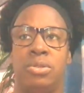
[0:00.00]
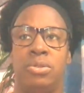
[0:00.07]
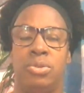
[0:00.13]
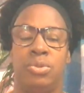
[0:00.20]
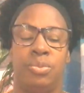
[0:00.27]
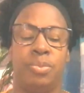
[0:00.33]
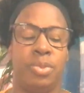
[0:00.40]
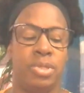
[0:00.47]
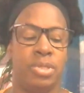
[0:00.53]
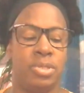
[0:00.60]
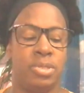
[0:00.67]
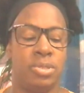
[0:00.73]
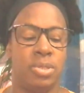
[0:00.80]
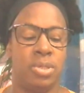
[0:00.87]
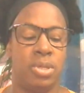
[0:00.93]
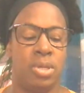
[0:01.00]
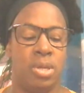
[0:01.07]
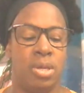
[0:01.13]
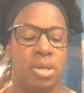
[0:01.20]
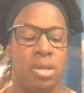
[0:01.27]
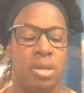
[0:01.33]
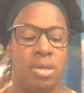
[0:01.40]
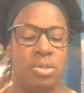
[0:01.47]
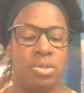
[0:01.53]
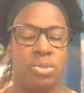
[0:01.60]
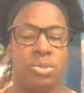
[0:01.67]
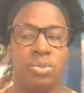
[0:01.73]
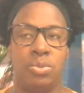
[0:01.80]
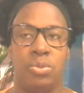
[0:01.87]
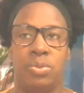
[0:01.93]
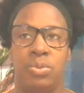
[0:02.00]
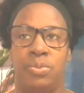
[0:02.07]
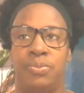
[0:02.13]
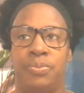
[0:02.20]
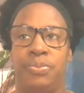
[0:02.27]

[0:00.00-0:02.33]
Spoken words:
you please. So